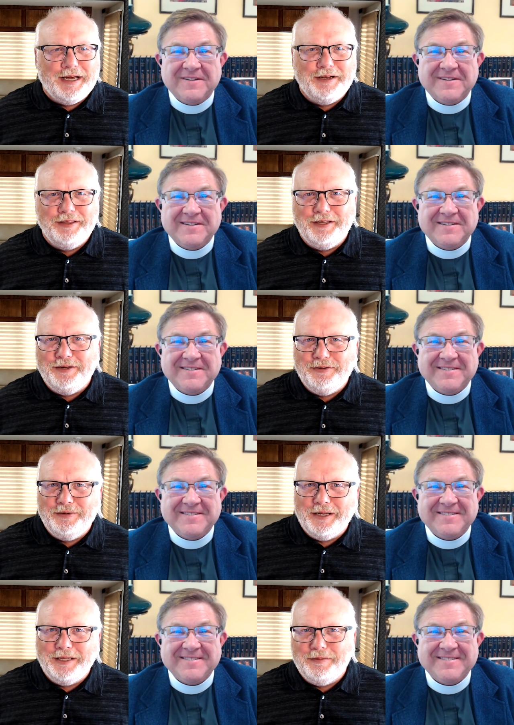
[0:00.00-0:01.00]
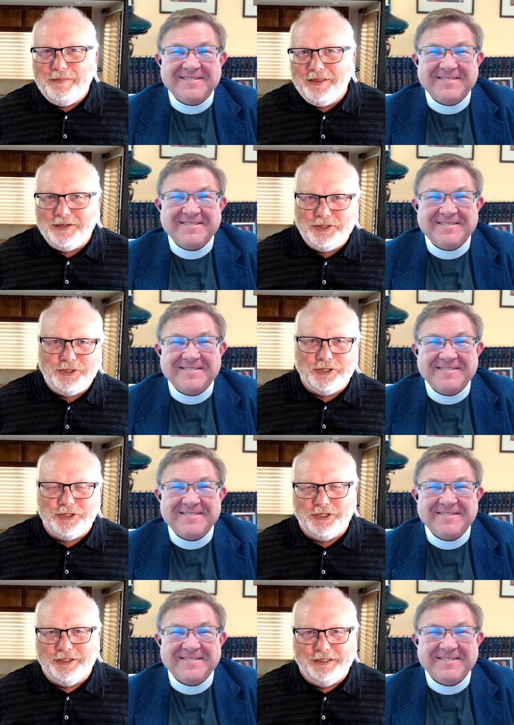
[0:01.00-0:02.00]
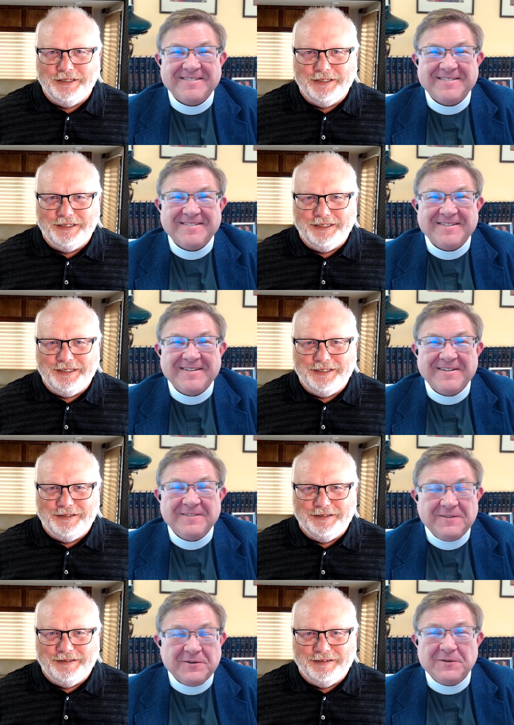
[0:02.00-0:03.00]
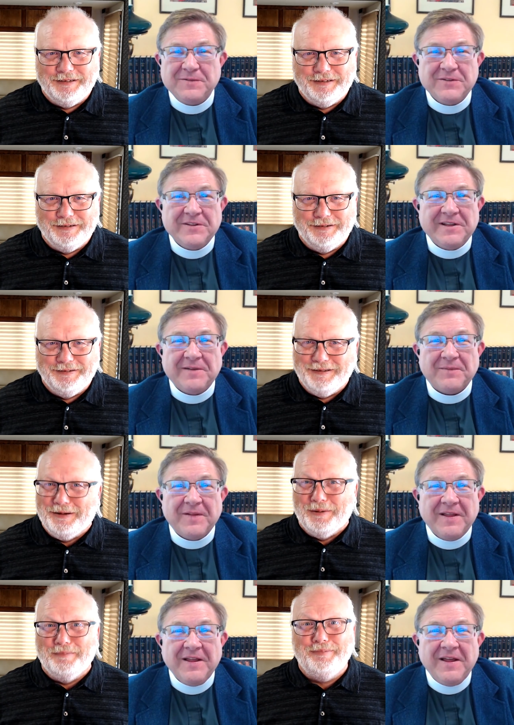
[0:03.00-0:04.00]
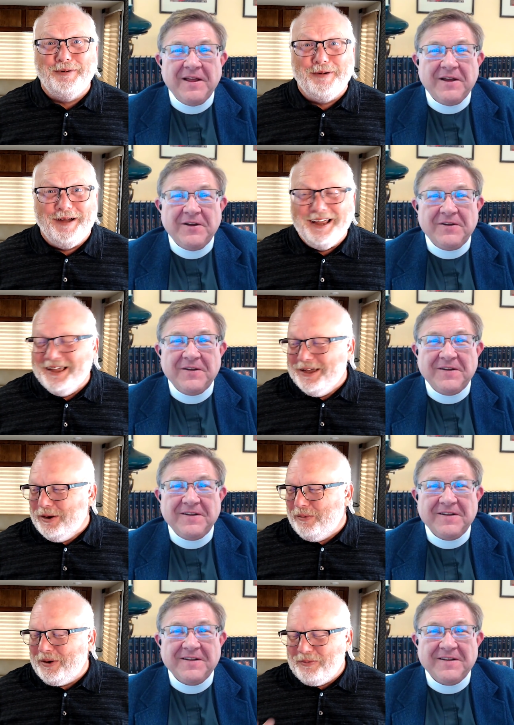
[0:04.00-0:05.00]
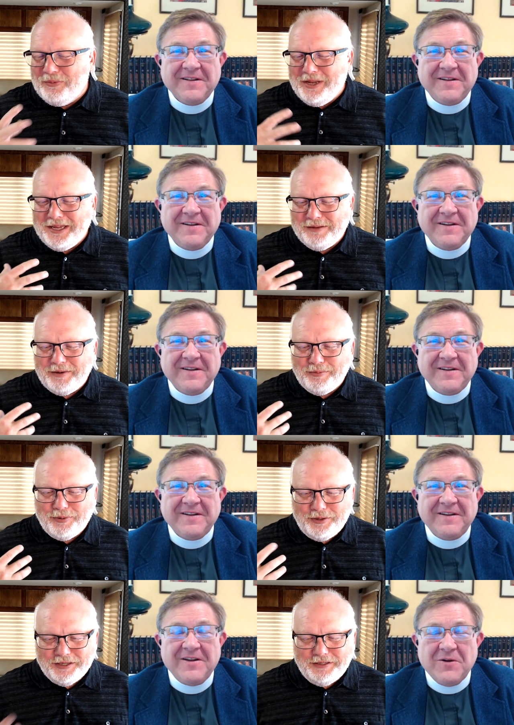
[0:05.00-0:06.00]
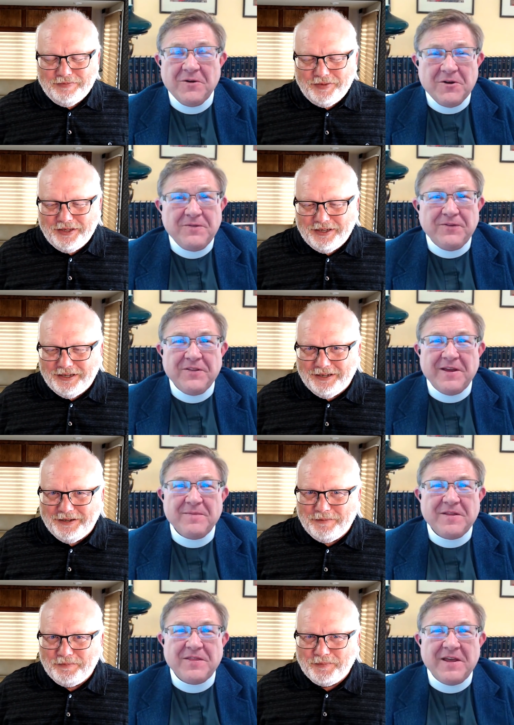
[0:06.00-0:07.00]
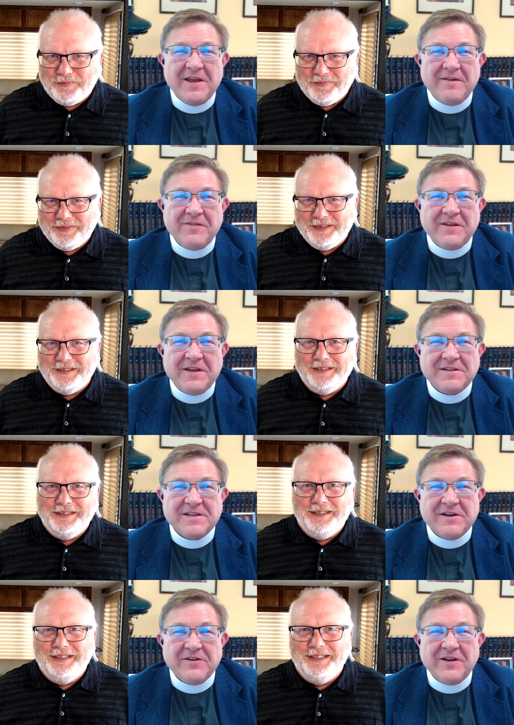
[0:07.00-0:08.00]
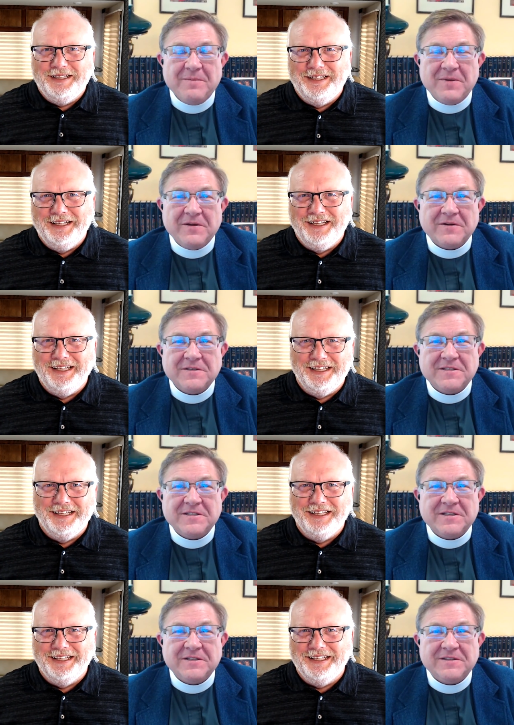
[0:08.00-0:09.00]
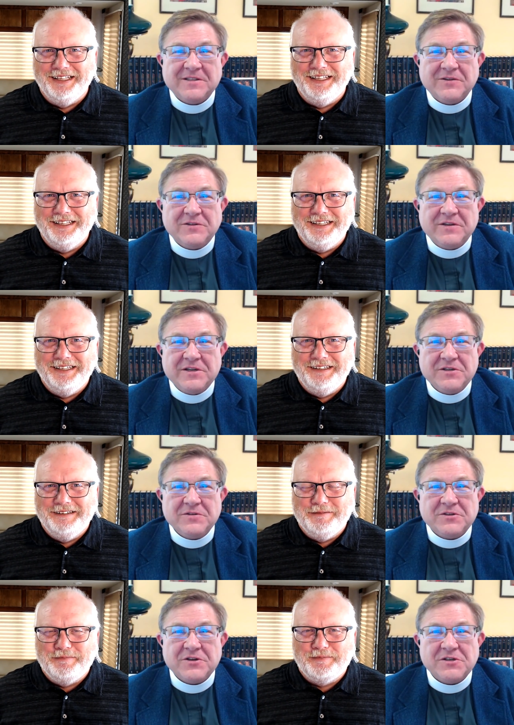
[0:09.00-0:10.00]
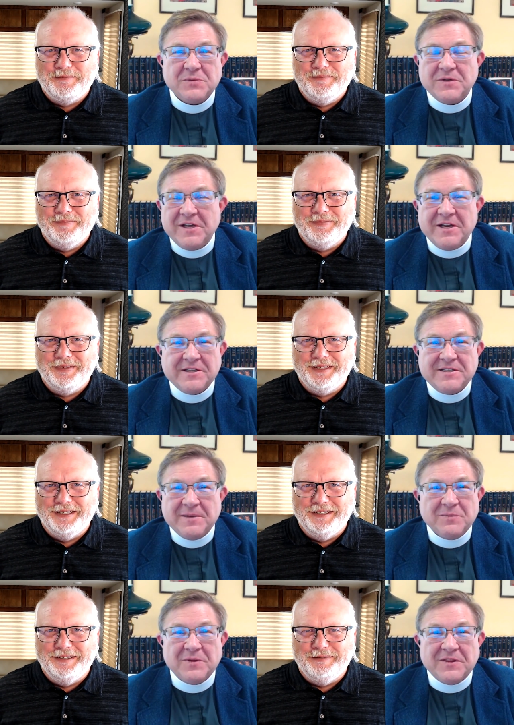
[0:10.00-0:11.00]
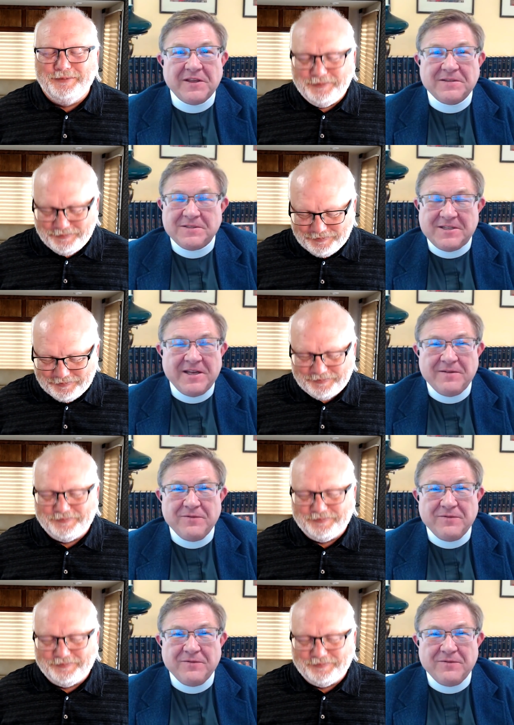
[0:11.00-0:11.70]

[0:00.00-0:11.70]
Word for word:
Speaker 1: out of the United Methodist Church. Good for them. Oh boy. Well, we had reported.
Speaker 2: No, good for them that they have the integrity, because the their traditional church will not accept what they stand